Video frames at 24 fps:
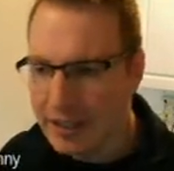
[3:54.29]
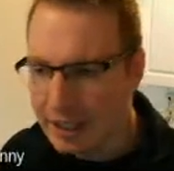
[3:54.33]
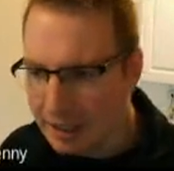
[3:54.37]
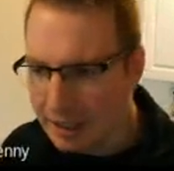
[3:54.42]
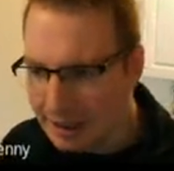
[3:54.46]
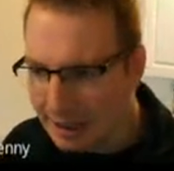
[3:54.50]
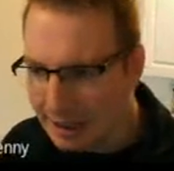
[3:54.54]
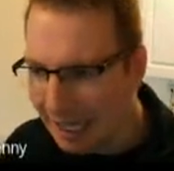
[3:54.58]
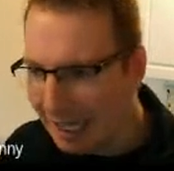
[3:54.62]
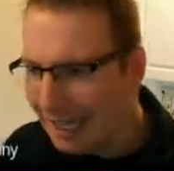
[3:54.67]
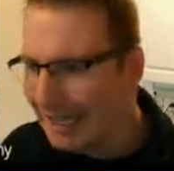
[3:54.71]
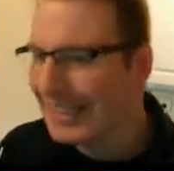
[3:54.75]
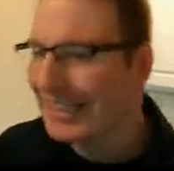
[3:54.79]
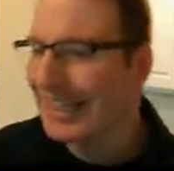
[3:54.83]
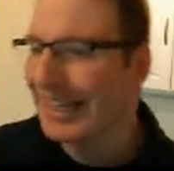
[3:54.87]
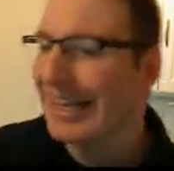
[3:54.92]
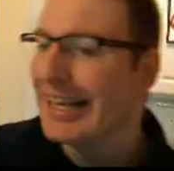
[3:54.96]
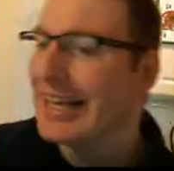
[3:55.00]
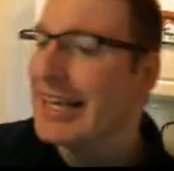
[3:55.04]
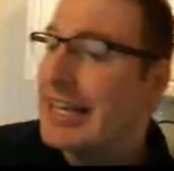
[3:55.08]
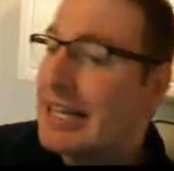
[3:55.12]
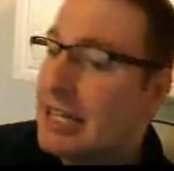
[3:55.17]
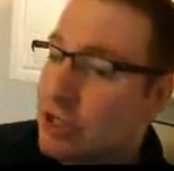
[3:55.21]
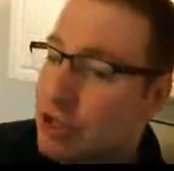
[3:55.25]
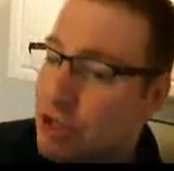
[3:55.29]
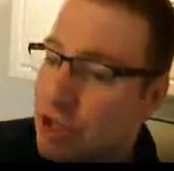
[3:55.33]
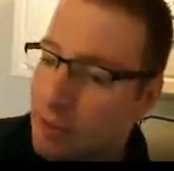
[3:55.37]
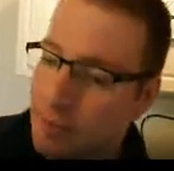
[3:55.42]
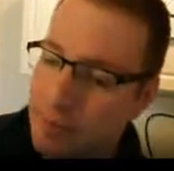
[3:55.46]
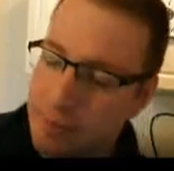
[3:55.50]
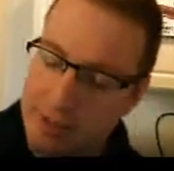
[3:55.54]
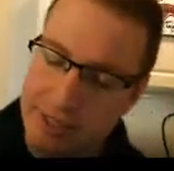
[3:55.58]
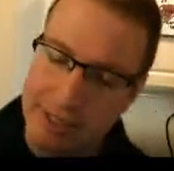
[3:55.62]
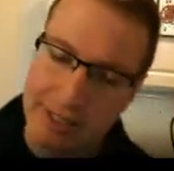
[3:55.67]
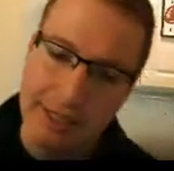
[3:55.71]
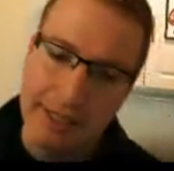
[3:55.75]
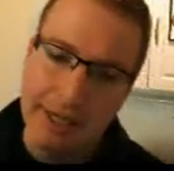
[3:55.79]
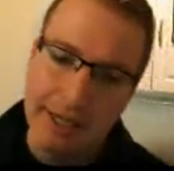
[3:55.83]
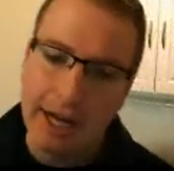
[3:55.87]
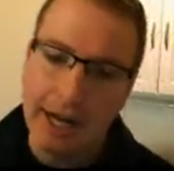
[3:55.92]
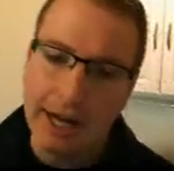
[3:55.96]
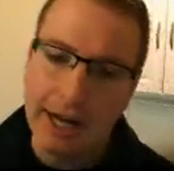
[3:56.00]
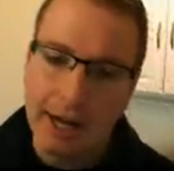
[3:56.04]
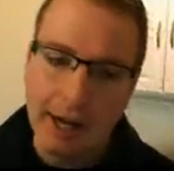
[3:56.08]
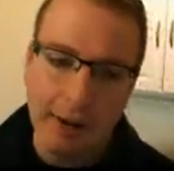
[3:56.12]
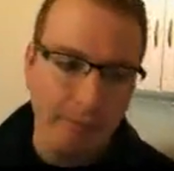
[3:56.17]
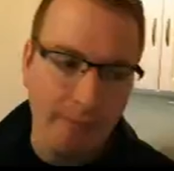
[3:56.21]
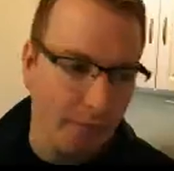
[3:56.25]
Like Egypt,
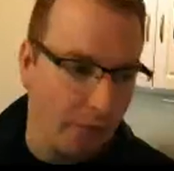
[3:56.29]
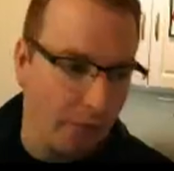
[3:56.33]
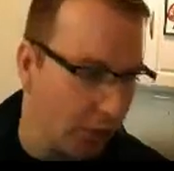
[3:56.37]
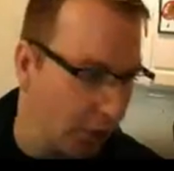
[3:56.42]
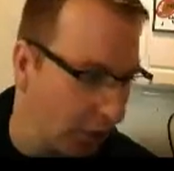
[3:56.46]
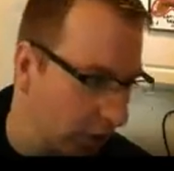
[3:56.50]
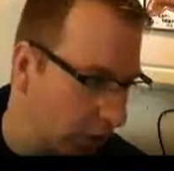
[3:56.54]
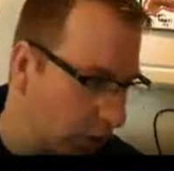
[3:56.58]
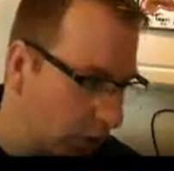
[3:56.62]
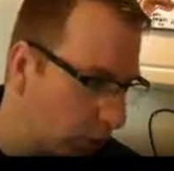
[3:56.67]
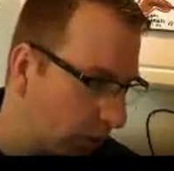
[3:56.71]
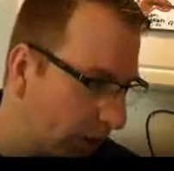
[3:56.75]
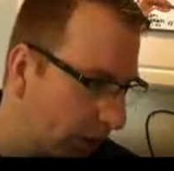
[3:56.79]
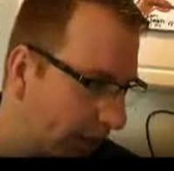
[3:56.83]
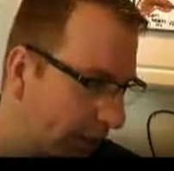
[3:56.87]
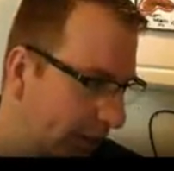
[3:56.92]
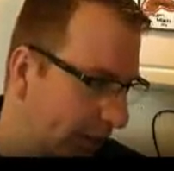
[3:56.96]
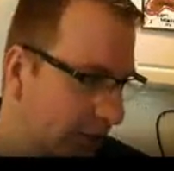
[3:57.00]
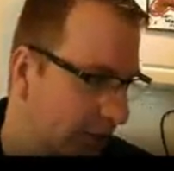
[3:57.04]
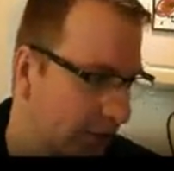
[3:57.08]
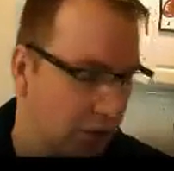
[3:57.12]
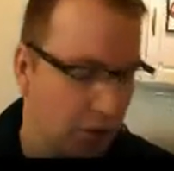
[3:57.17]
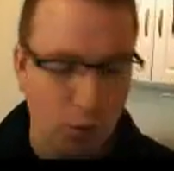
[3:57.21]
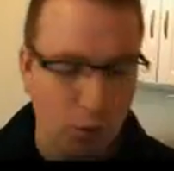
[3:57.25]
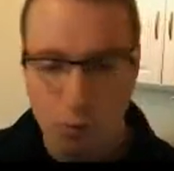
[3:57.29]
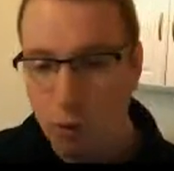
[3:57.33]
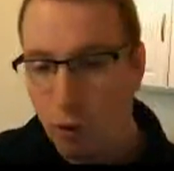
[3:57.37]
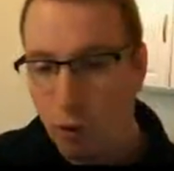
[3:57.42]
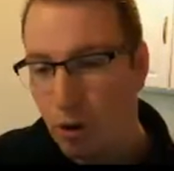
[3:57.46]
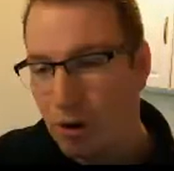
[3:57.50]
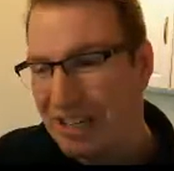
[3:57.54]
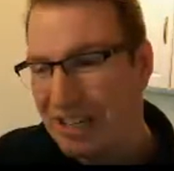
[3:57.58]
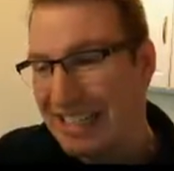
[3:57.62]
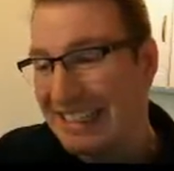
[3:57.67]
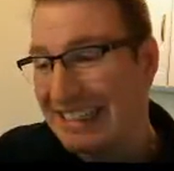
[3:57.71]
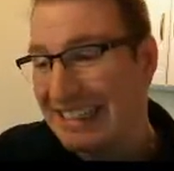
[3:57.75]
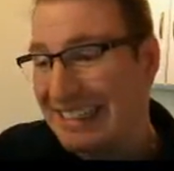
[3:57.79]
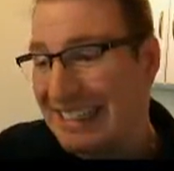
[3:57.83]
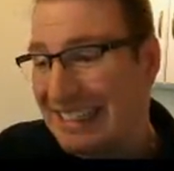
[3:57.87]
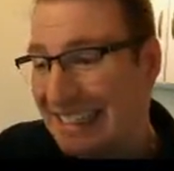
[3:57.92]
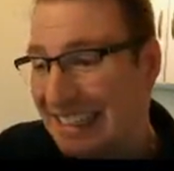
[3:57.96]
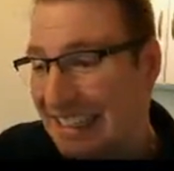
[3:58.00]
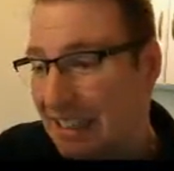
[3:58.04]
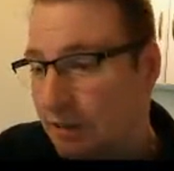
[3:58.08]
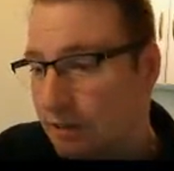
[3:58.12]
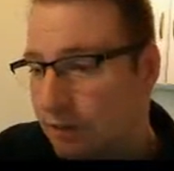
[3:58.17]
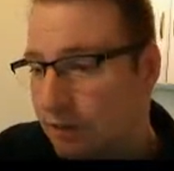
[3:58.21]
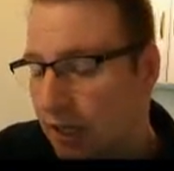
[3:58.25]
their queens were
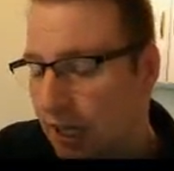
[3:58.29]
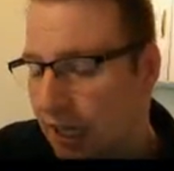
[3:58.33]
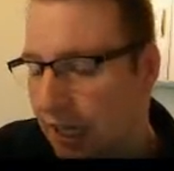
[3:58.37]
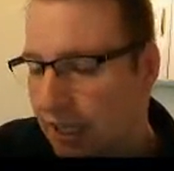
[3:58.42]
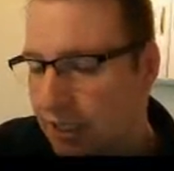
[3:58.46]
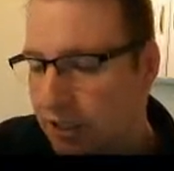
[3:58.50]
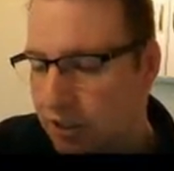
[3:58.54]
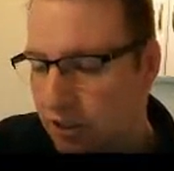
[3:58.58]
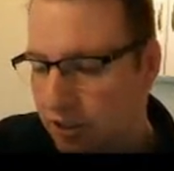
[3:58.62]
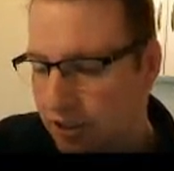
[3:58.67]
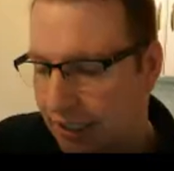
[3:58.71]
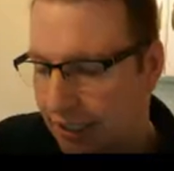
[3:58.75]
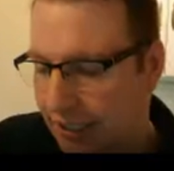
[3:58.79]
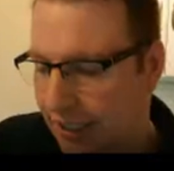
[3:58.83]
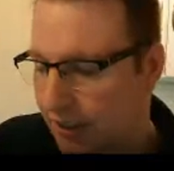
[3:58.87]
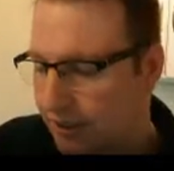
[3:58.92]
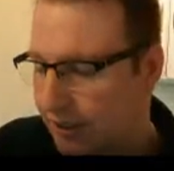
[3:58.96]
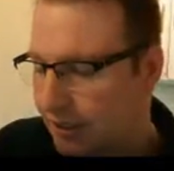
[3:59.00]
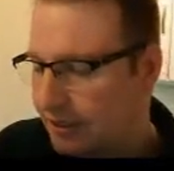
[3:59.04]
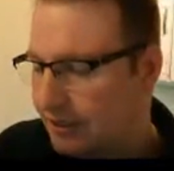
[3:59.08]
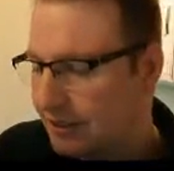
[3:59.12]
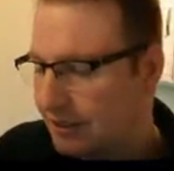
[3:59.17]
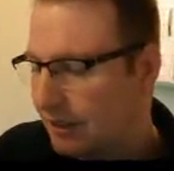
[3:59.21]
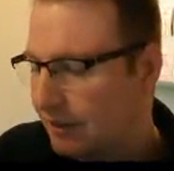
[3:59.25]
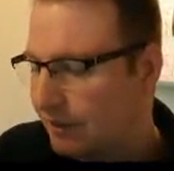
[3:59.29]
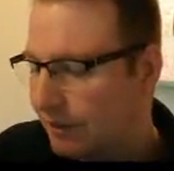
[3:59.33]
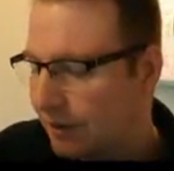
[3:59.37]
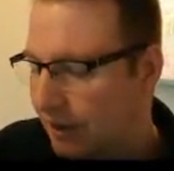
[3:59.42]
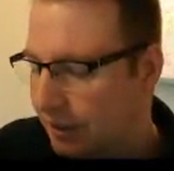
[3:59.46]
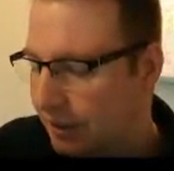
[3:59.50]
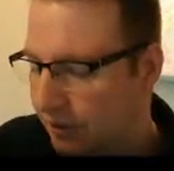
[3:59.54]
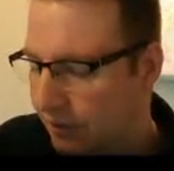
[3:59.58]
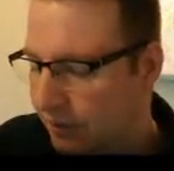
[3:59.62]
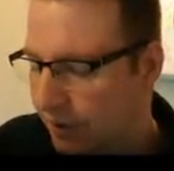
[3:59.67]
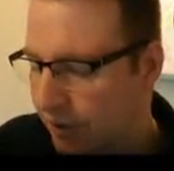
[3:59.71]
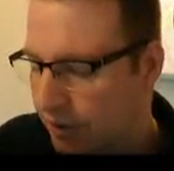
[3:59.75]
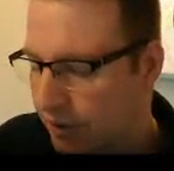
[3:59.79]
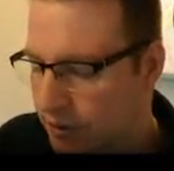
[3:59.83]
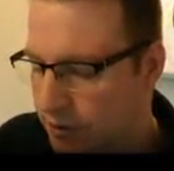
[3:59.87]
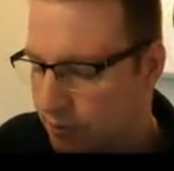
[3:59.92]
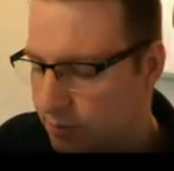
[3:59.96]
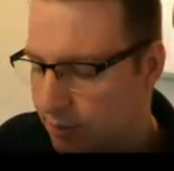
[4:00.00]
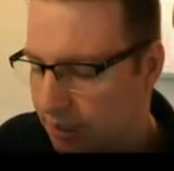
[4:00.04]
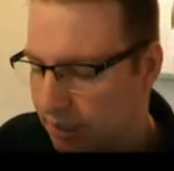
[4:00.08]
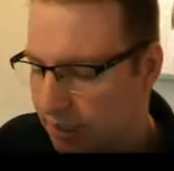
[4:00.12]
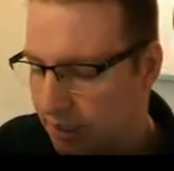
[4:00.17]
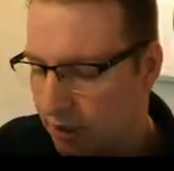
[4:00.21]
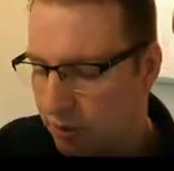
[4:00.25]
deified, just like how they deified the pharaohs,
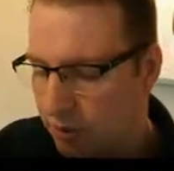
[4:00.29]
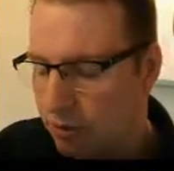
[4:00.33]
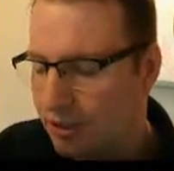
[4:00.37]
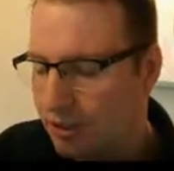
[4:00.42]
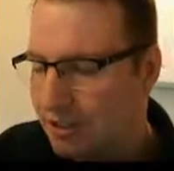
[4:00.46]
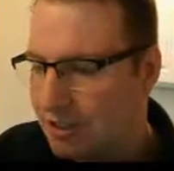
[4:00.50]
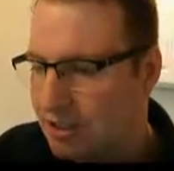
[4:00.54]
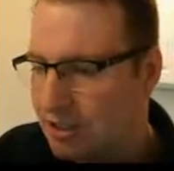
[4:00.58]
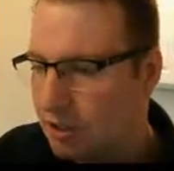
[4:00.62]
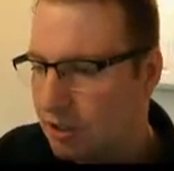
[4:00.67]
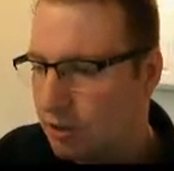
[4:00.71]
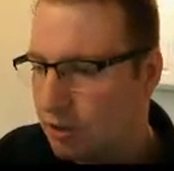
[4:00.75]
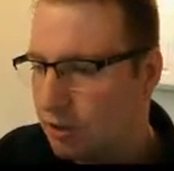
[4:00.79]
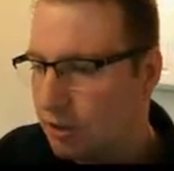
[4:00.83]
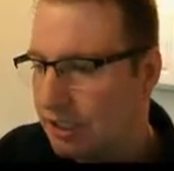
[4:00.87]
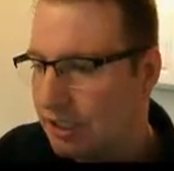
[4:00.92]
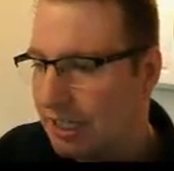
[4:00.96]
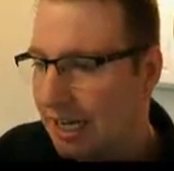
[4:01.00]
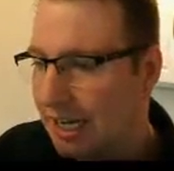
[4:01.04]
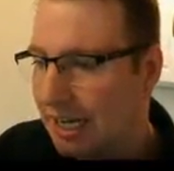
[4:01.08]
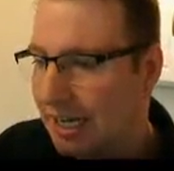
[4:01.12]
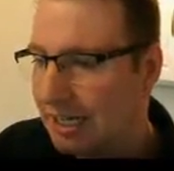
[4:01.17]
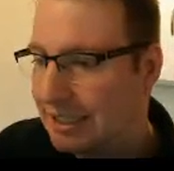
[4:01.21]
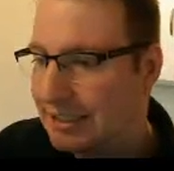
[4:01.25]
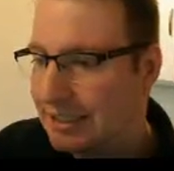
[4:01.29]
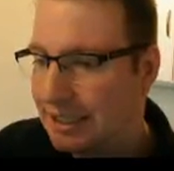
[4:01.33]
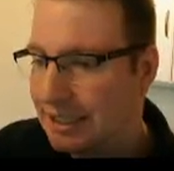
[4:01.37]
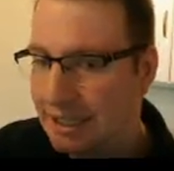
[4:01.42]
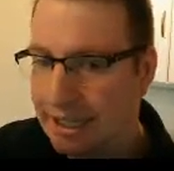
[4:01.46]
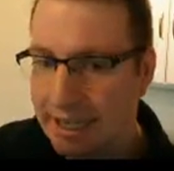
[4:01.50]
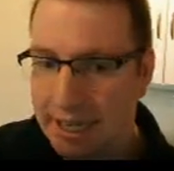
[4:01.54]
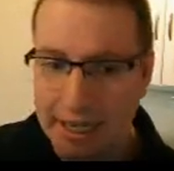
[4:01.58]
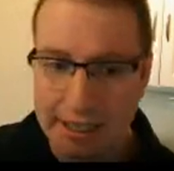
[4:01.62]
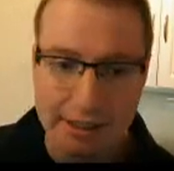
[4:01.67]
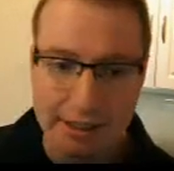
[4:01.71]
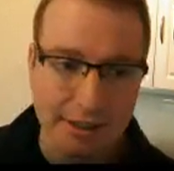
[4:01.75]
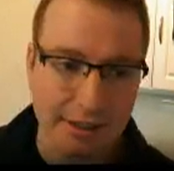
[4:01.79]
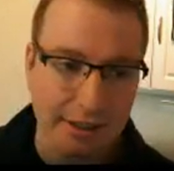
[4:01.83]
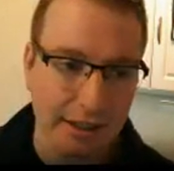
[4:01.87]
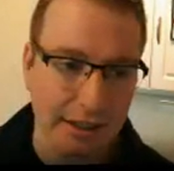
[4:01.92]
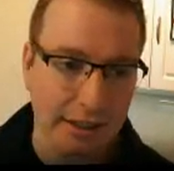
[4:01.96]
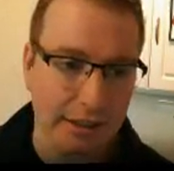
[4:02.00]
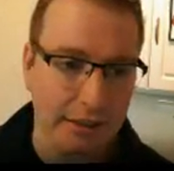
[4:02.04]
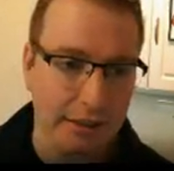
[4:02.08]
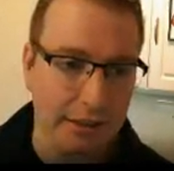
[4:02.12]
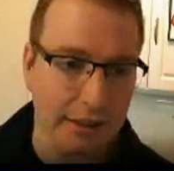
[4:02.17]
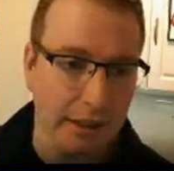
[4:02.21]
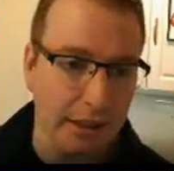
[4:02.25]
meaning they were considered gods and
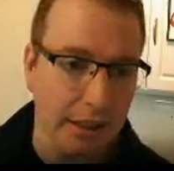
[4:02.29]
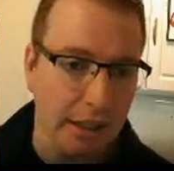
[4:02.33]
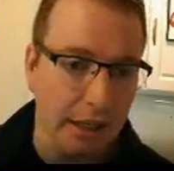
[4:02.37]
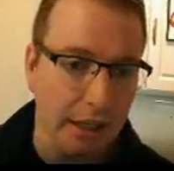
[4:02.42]
goddesses.